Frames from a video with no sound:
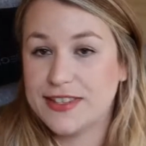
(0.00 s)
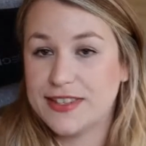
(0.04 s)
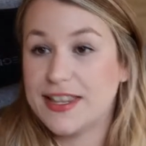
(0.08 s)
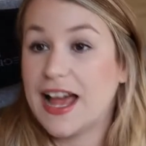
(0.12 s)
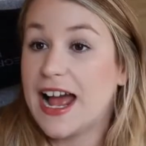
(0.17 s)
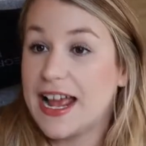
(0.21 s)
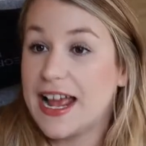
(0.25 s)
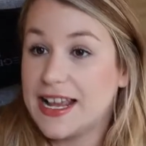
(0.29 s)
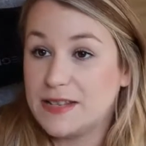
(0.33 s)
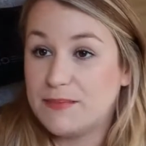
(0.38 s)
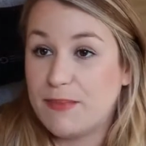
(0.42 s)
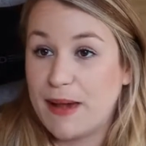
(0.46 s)

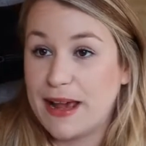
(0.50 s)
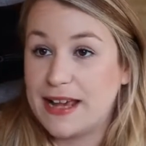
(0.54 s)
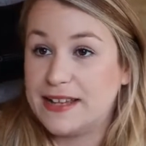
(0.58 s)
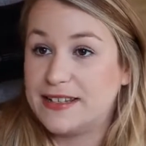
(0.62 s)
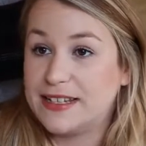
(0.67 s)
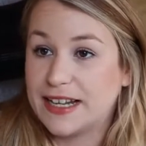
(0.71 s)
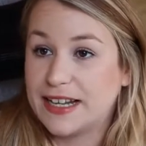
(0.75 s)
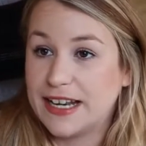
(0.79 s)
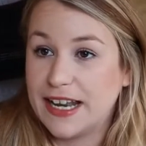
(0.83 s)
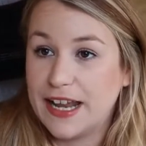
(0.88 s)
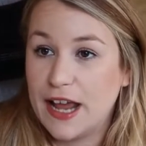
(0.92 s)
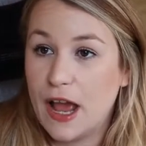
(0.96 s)
That is
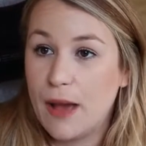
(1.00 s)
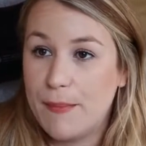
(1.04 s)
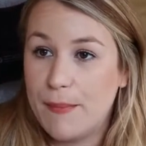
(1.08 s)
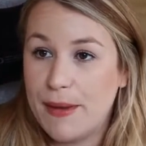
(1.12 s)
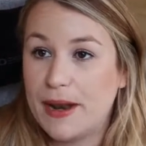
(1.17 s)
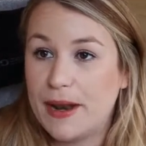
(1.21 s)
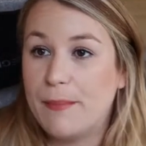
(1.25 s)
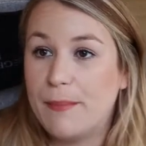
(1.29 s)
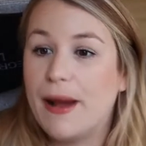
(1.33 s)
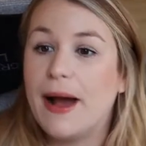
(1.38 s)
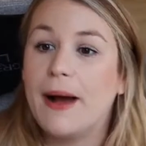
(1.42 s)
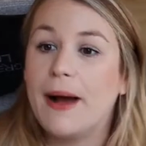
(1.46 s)
basically a
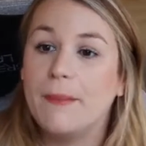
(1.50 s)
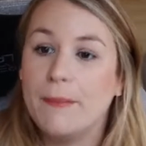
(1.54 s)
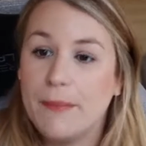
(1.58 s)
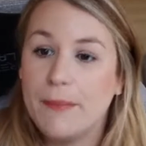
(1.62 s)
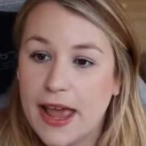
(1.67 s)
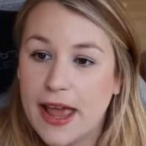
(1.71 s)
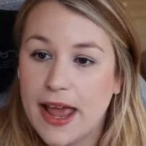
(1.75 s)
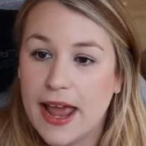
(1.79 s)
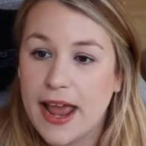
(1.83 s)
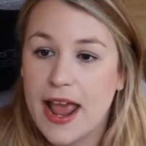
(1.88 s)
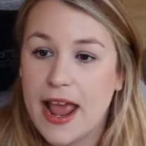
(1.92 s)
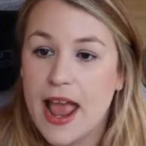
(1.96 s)
bit about
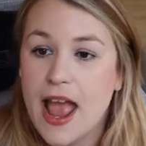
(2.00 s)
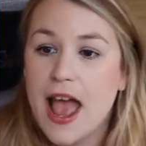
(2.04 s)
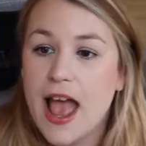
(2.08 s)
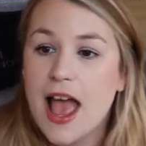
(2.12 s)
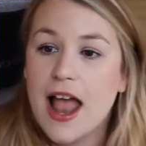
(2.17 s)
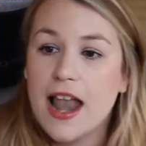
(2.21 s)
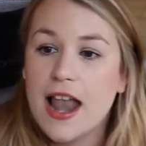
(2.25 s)
me.